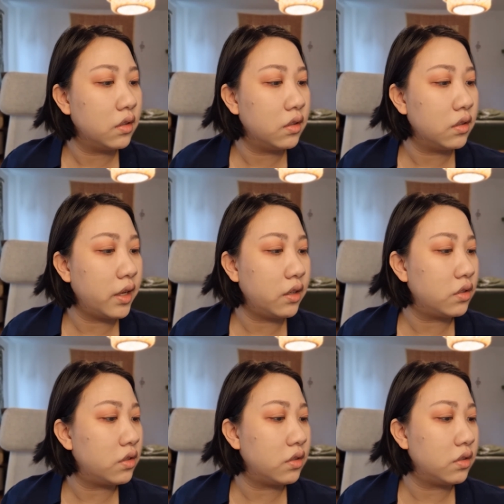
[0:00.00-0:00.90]
That
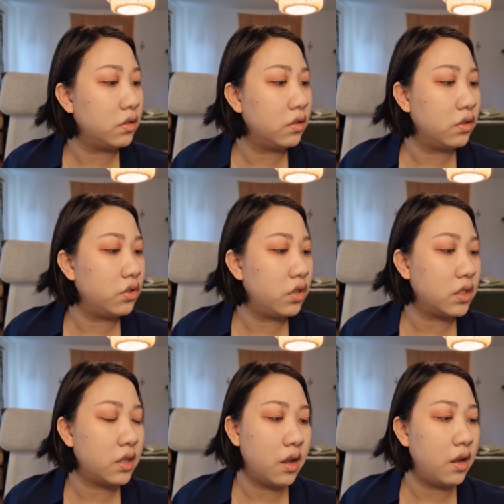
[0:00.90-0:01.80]
is
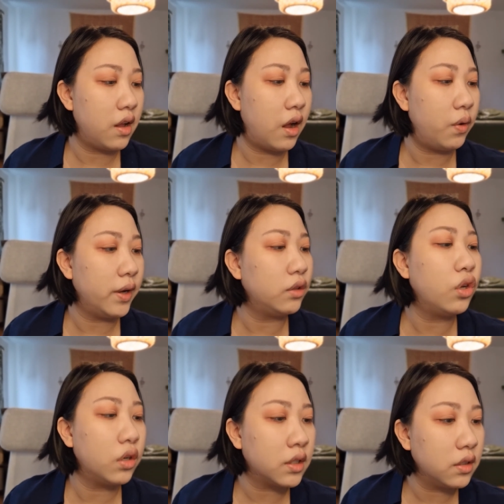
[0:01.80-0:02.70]
just how I
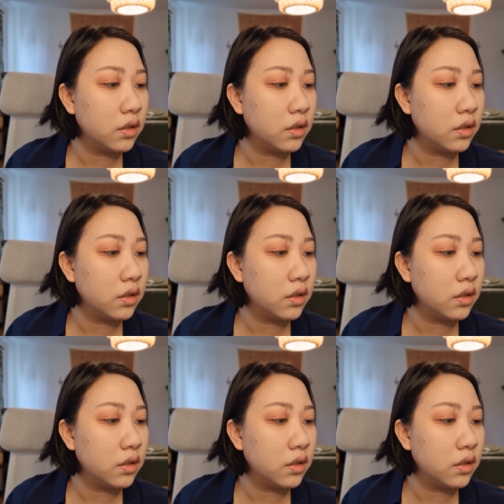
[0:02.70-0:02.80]
look.